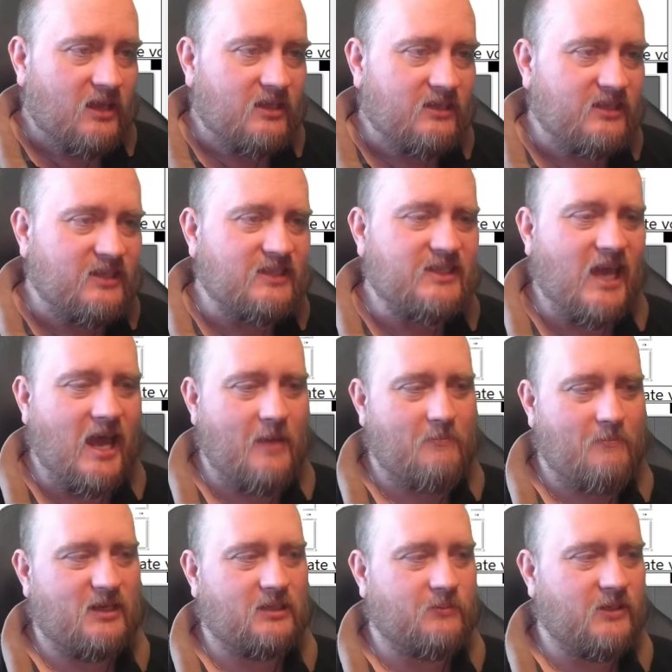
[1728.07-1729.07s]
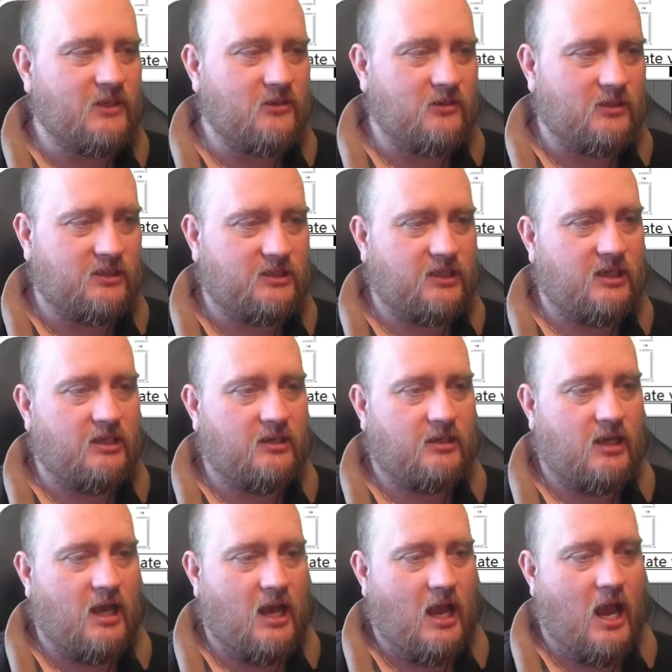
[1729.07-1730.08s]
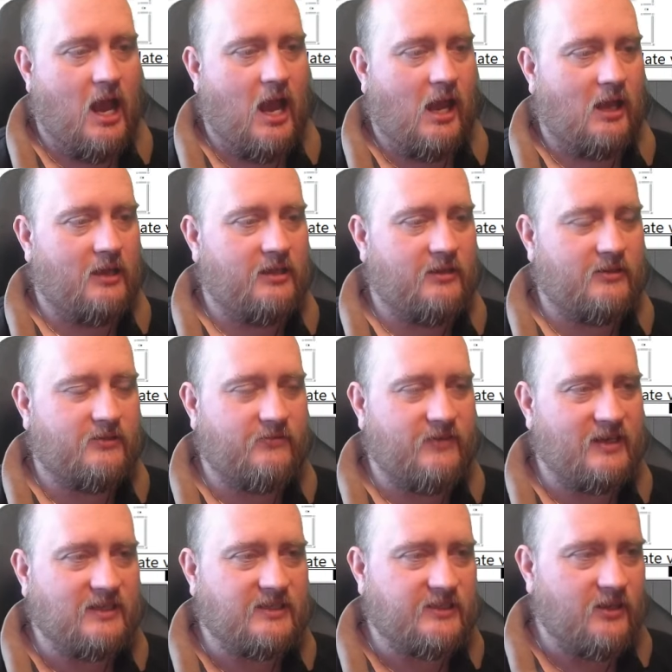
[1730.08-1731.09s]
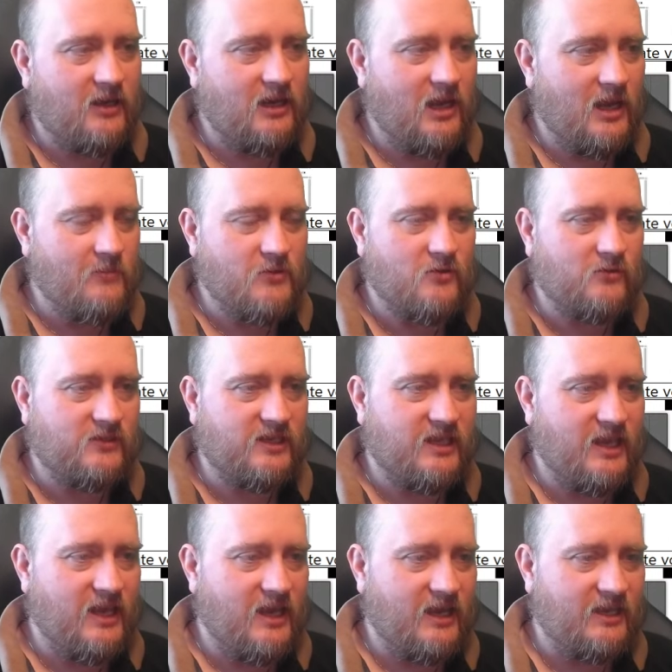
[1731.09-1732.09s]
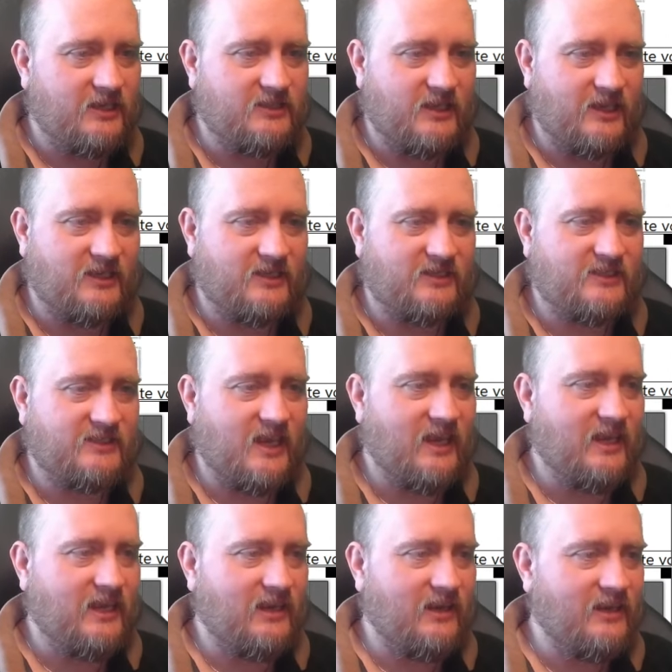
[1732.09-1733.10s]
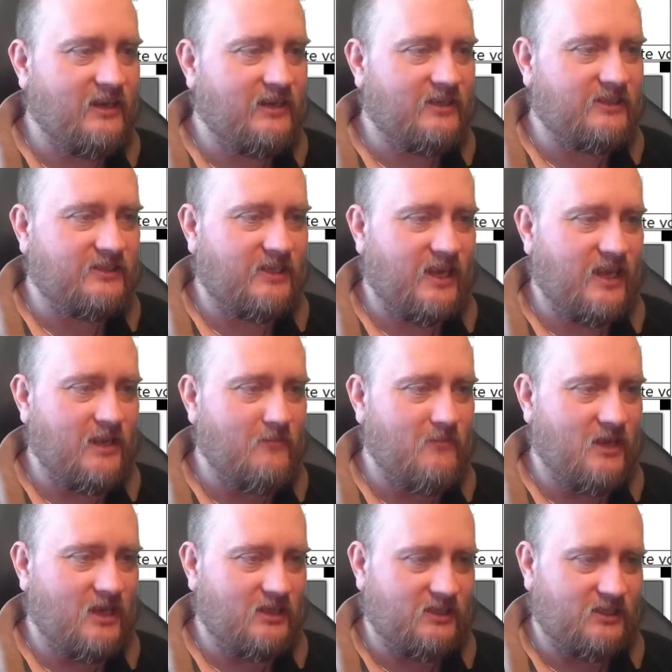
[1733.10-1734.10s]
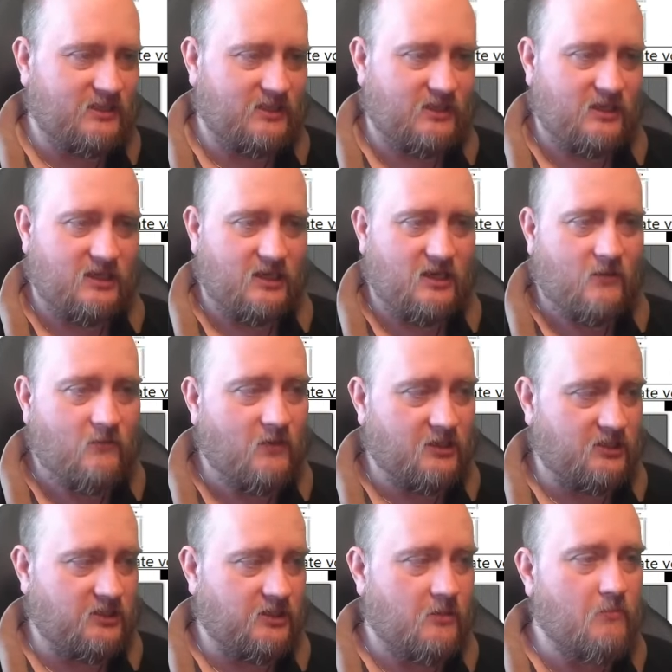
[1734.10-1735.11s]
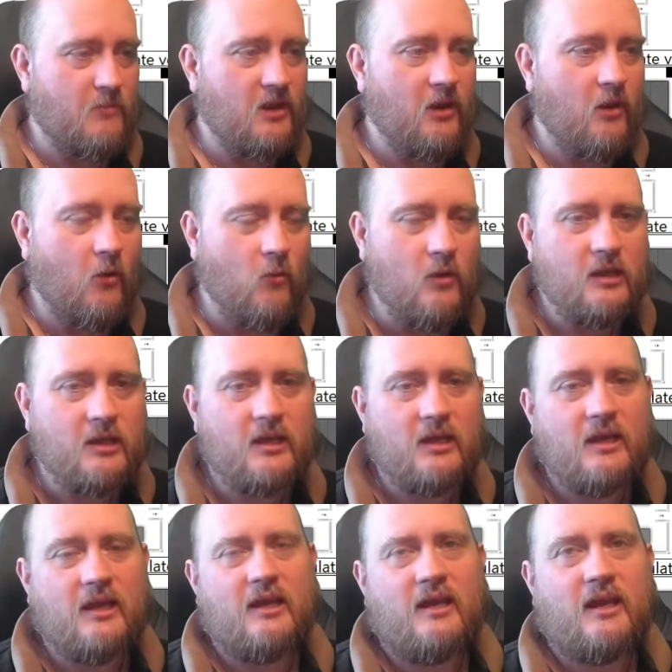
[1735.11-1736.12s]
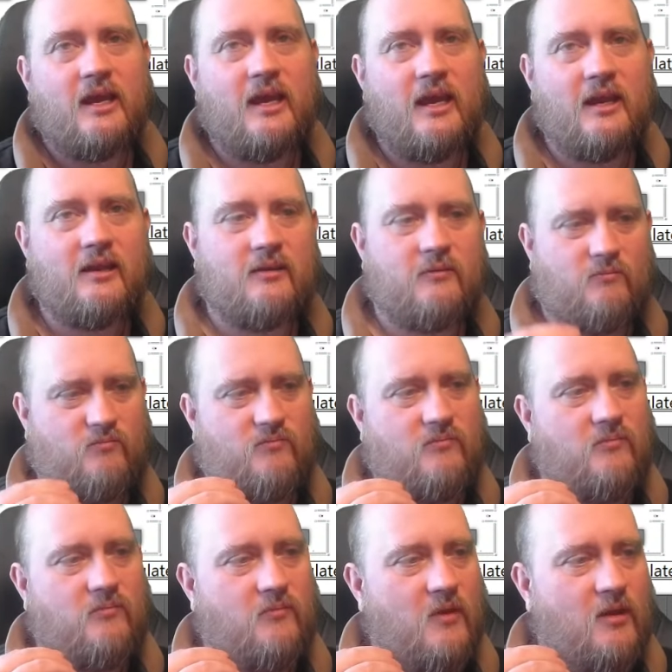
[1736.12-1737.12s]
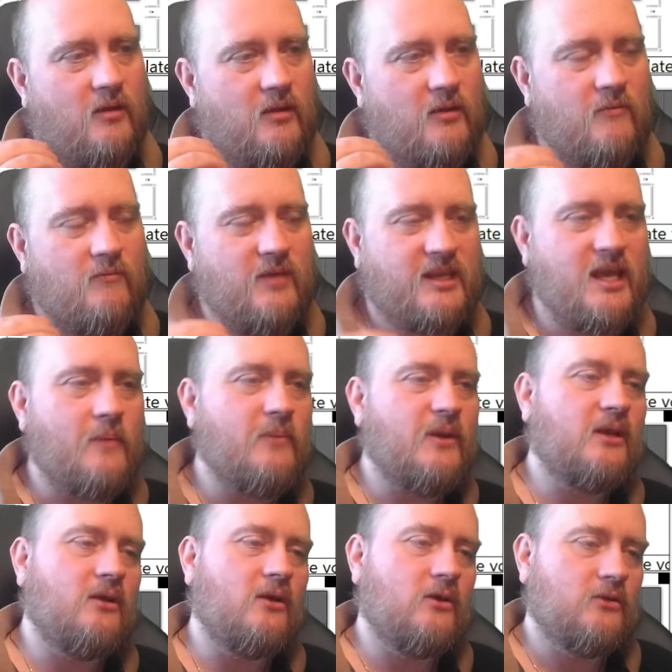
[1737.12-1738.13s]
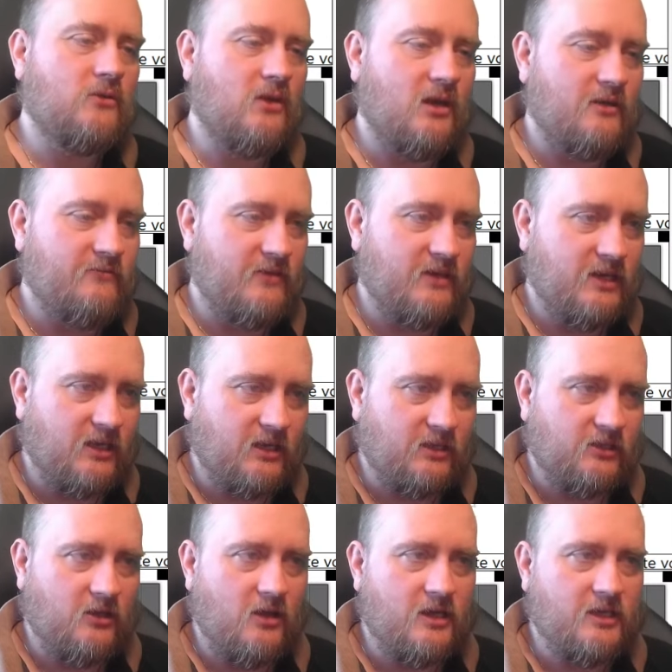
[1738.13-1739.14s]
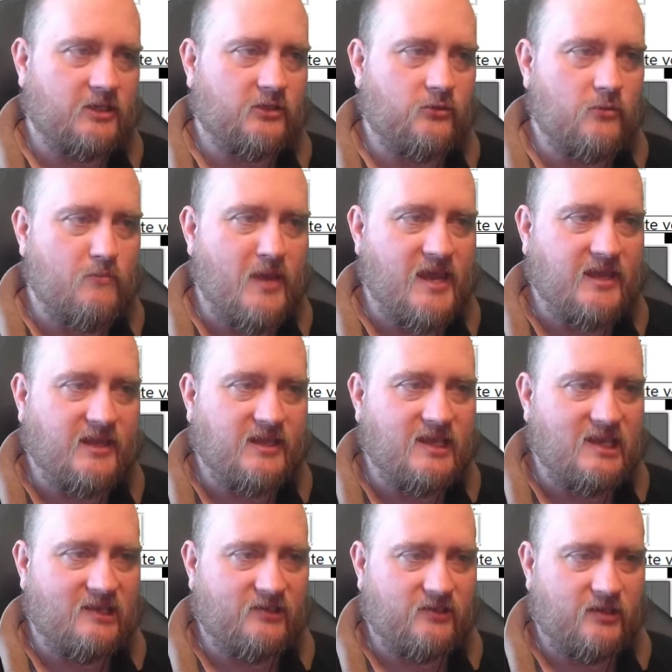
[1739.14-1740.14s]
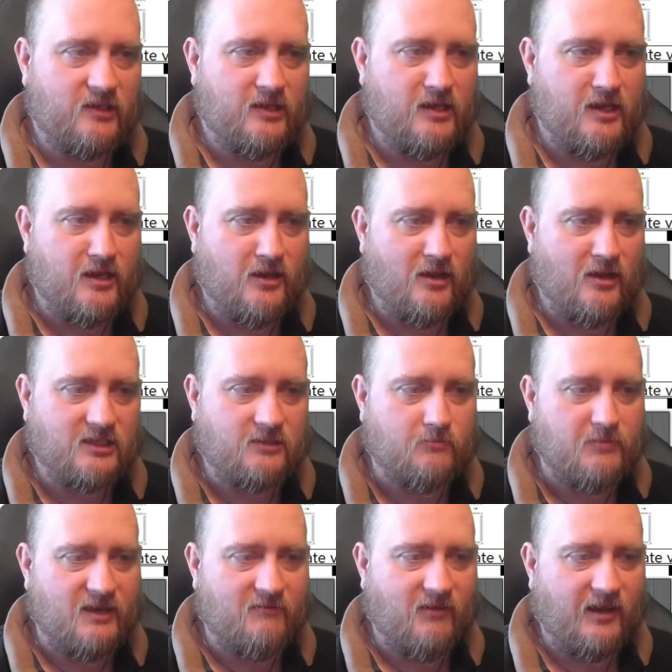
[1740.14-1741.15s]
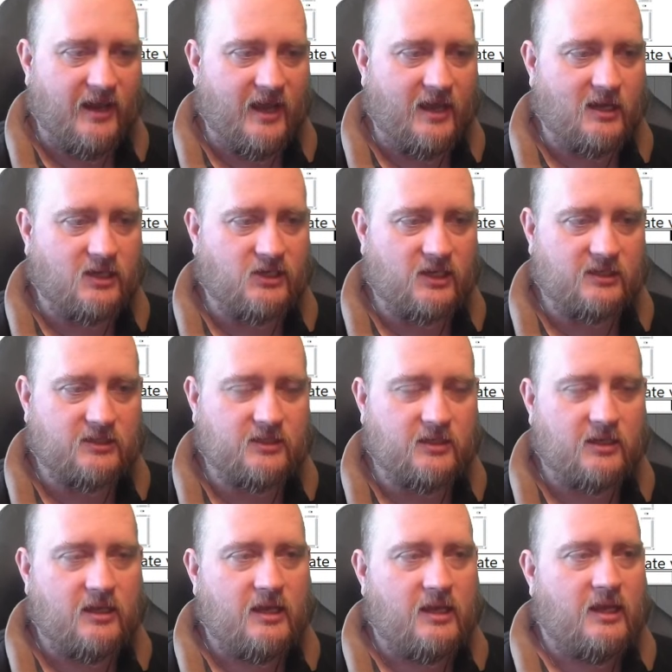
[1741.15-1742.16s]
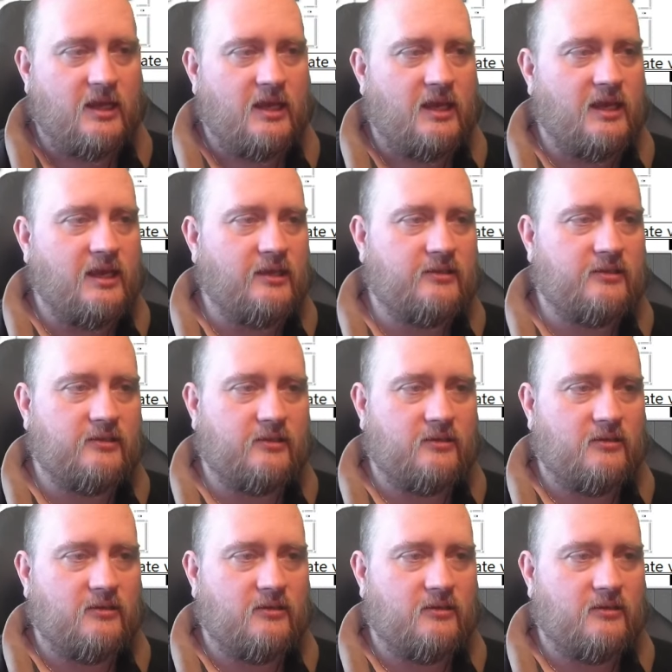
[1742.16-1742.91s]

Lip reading: This happens because this fill style I'm using here is exactly the same as what's below, and when Campaign Cartographer tries to make these nice beveled edges, it